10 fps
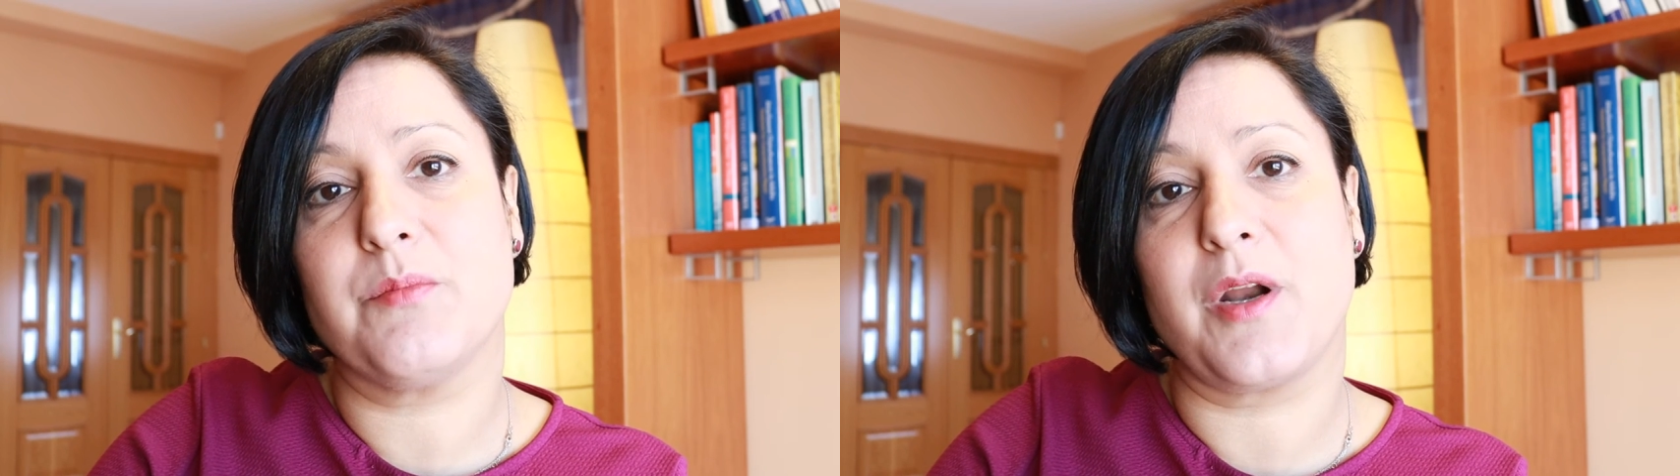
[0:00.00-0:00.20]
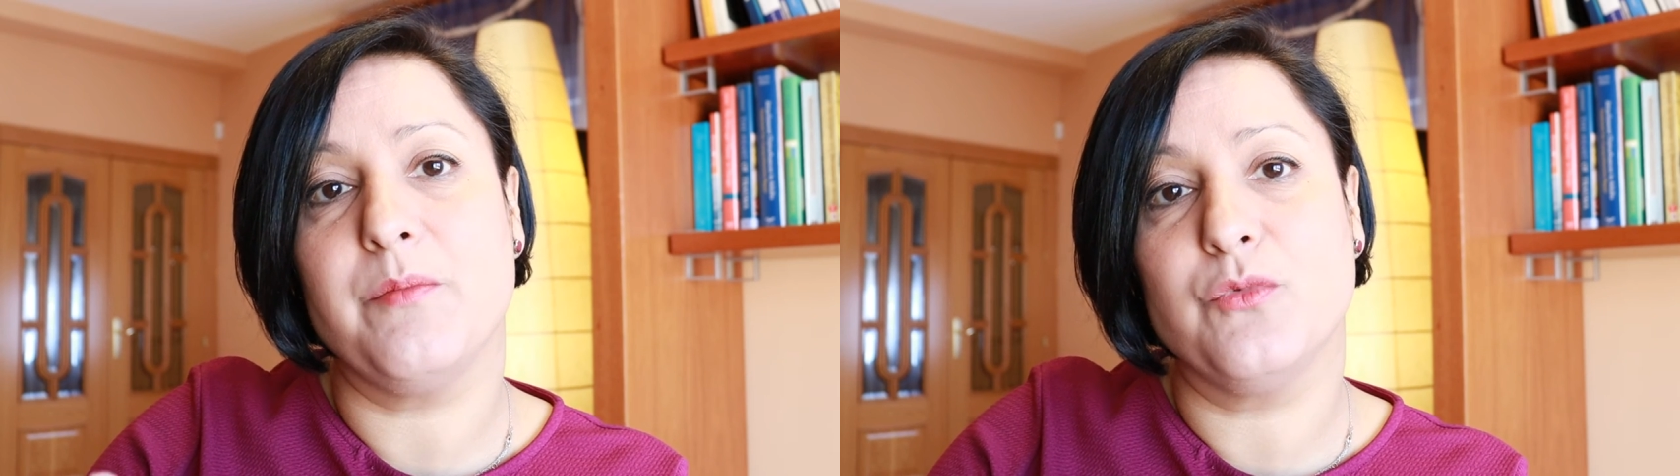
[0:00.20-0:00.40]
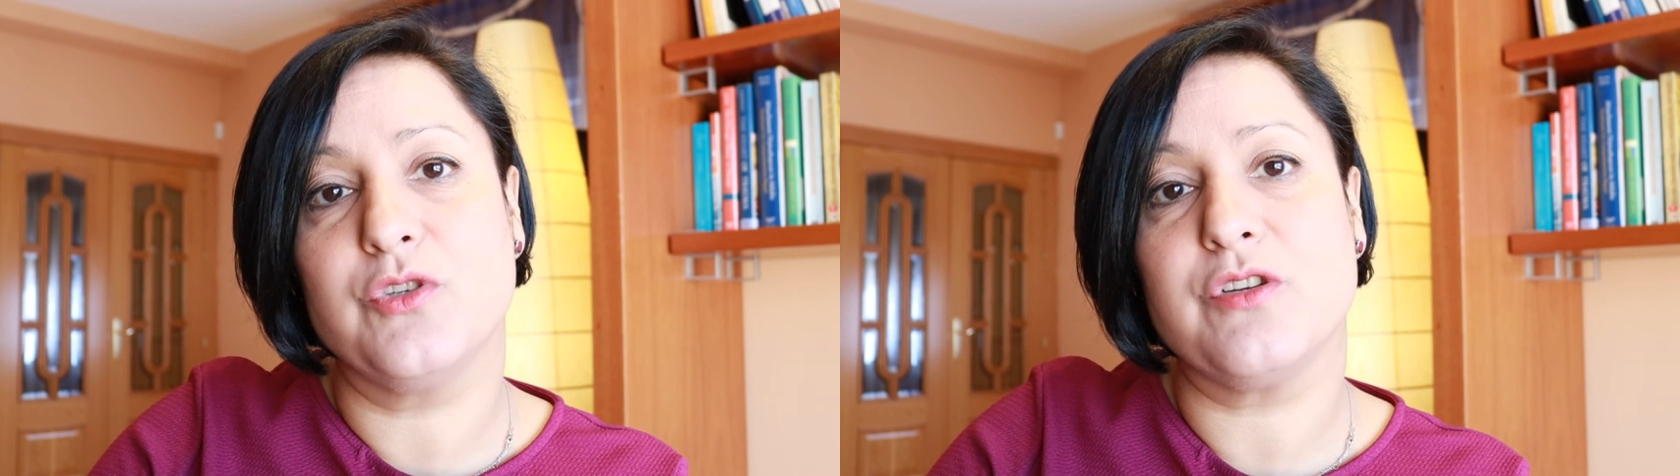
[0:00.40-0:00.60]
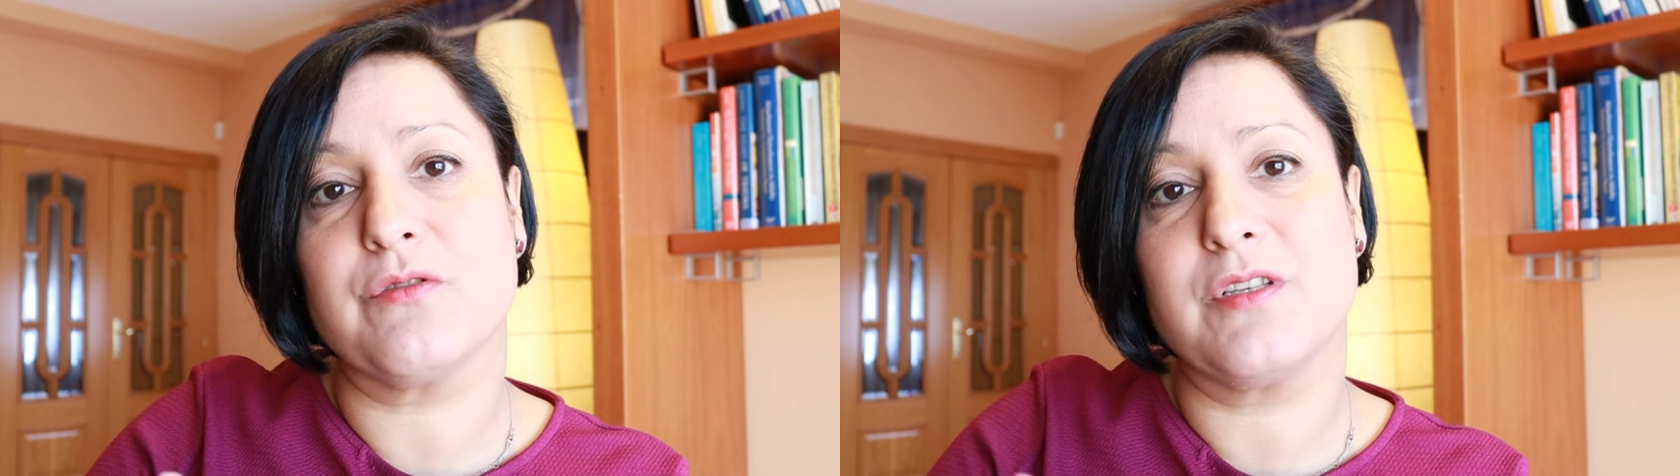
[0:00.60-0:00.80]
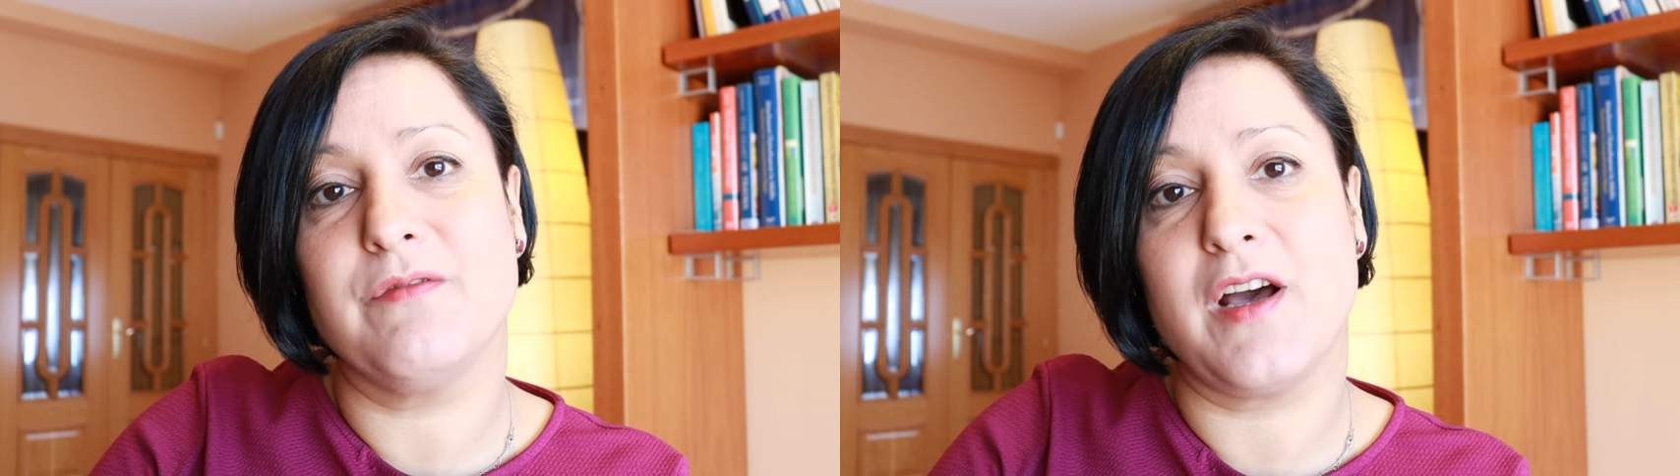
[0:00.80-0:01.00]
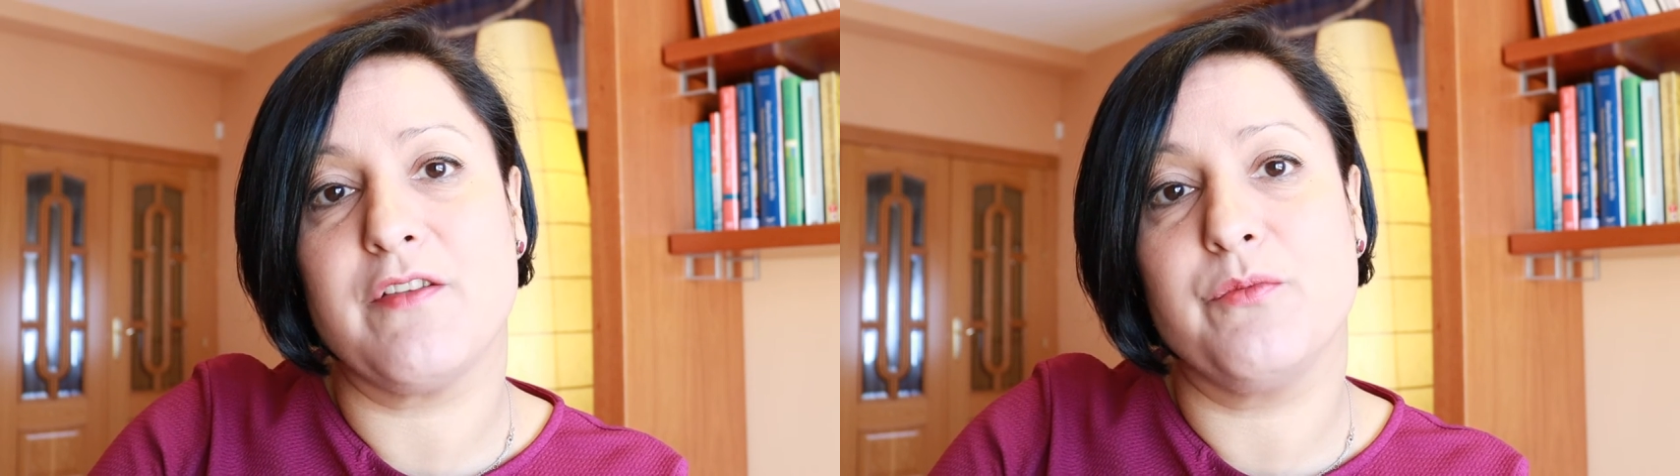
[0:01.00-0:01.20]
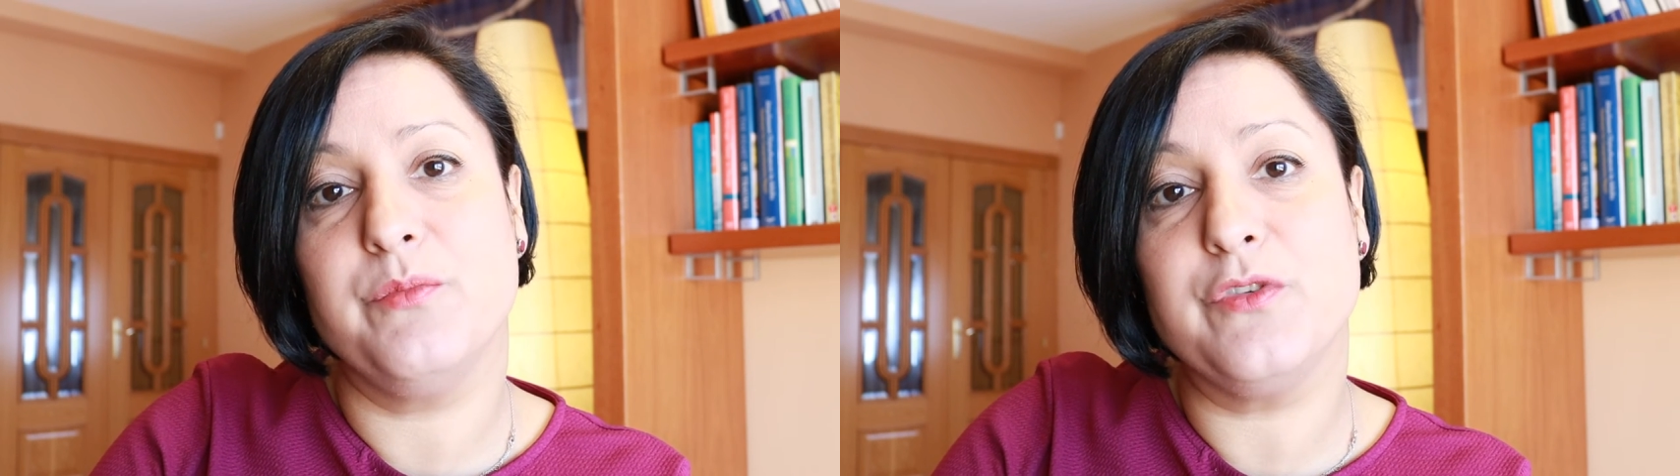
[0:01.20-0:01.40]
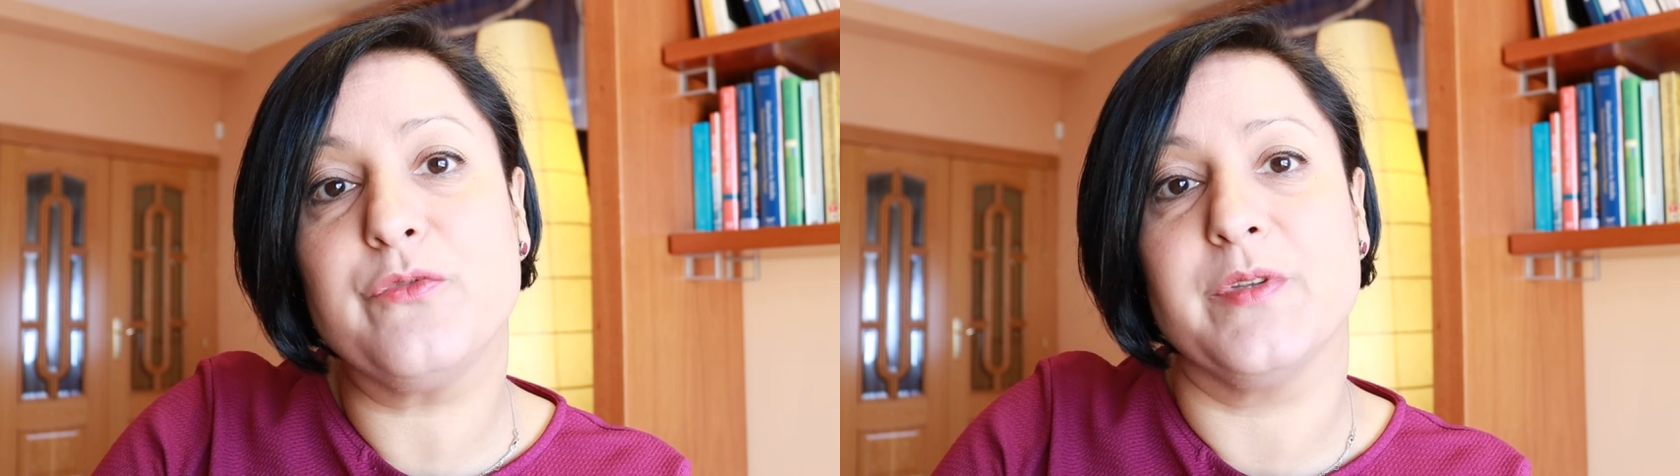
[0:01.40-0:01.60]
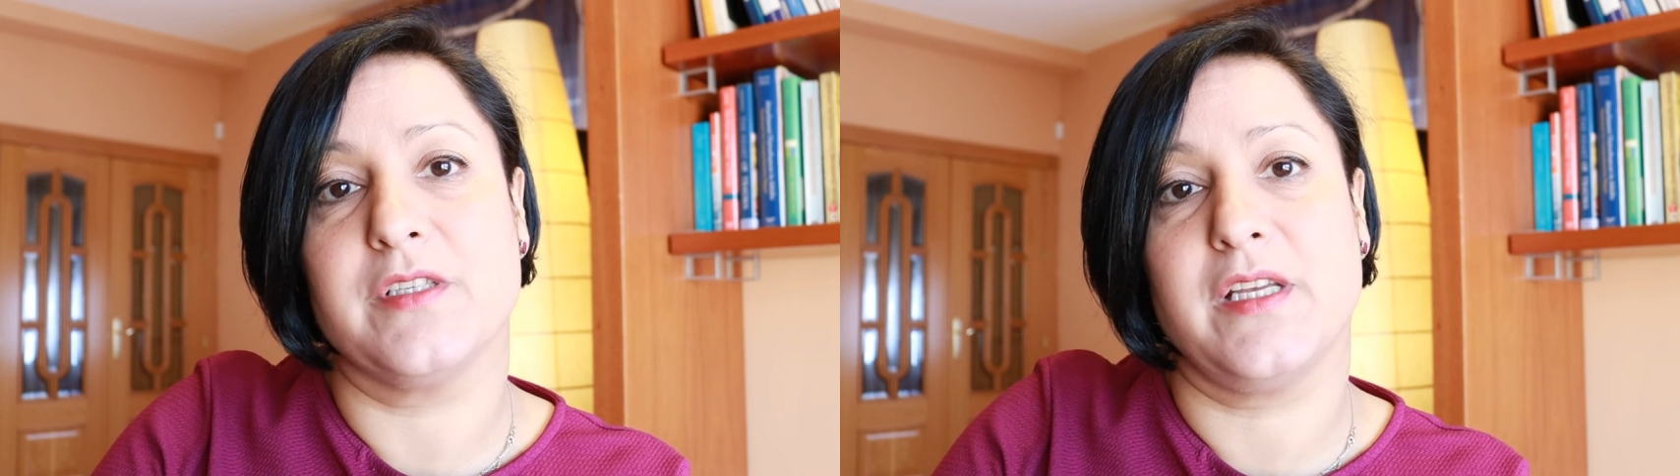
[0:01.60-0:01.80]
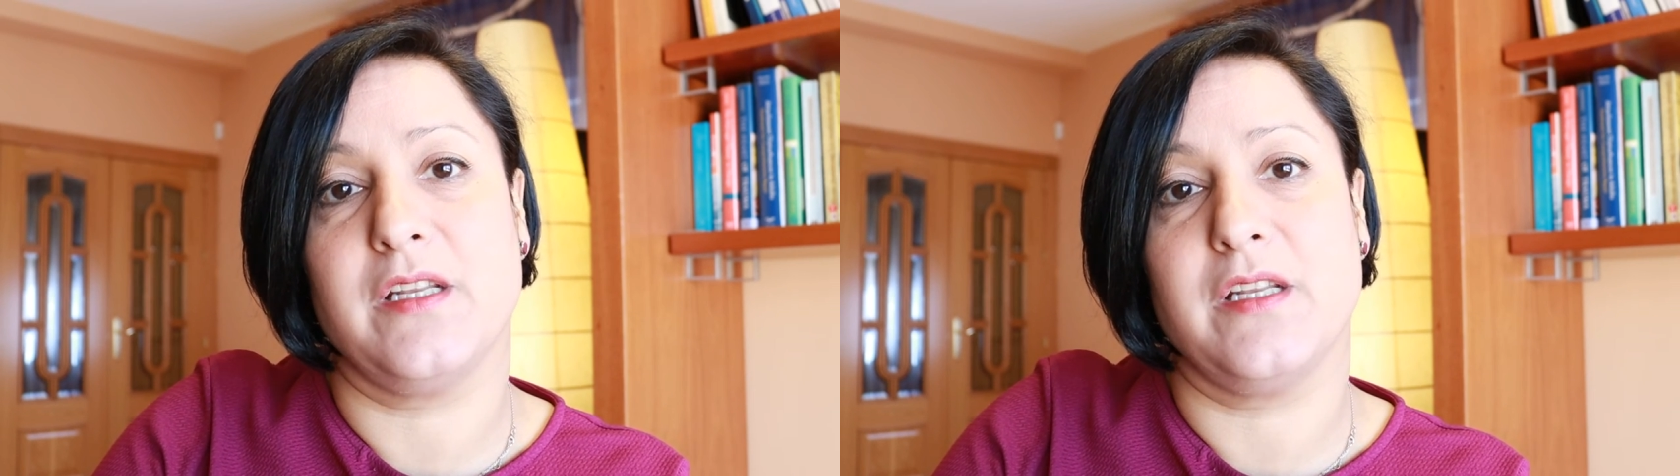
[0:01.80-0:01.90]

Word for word: primordial survival movements